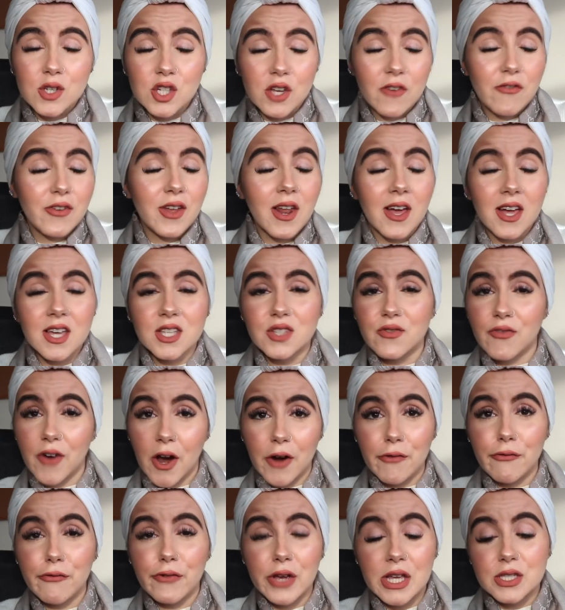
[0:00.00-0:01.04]
which I feel like is
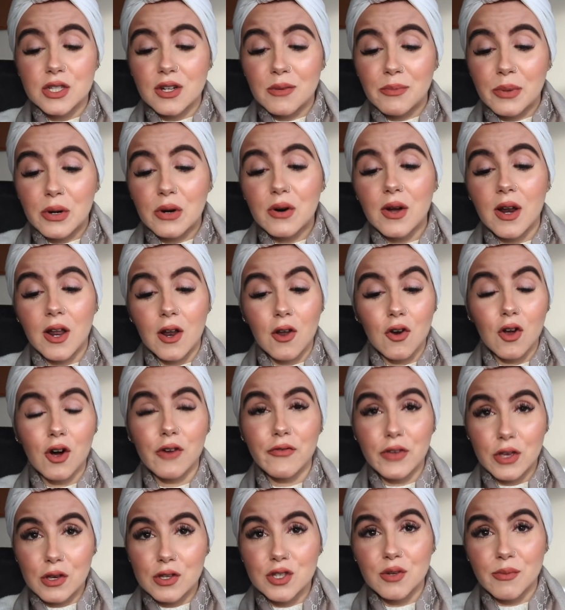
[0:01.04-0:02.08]
very reasonable, and a lot
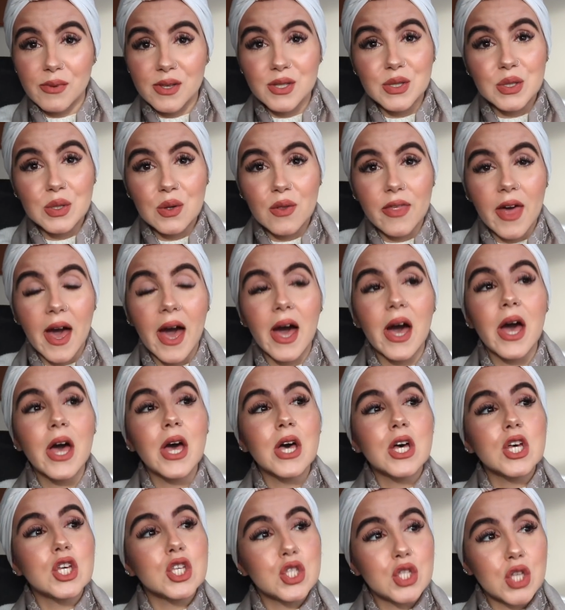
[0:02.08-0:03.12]
of YouTubers do that.
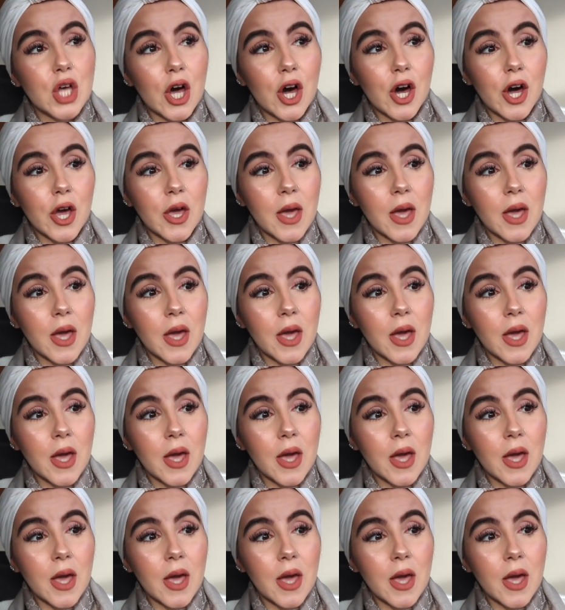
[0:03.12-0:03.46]
So